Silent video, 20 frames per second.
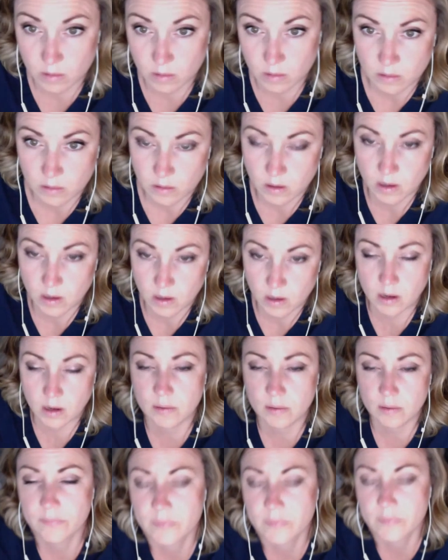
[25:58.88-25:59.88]
Okay,
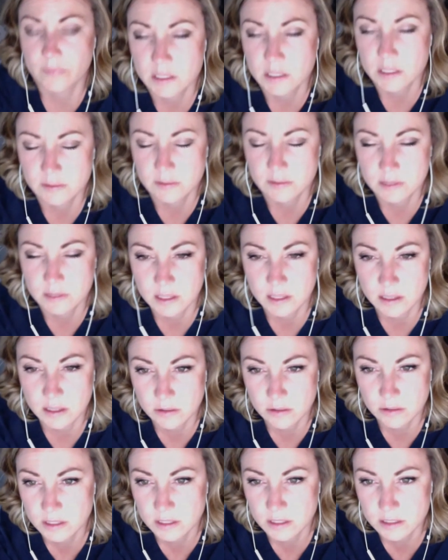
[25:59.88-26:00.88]
I just have to think through
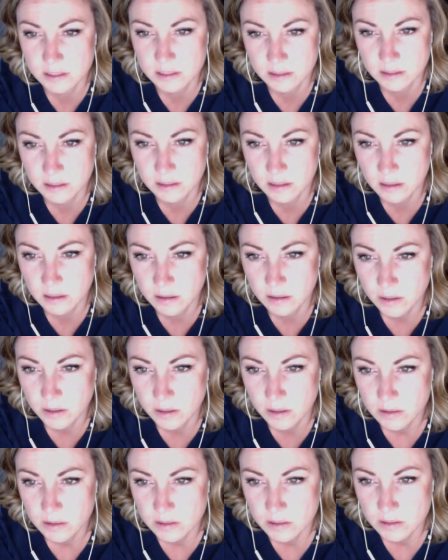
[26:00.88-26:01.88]
this.
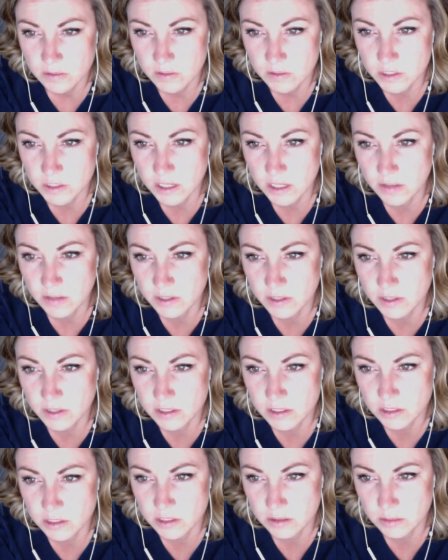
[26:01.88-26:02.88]
Sufficient evidence to
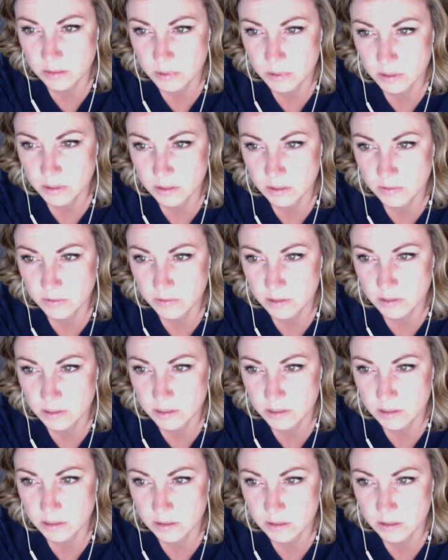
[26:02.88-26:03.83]
show that party affiliation and the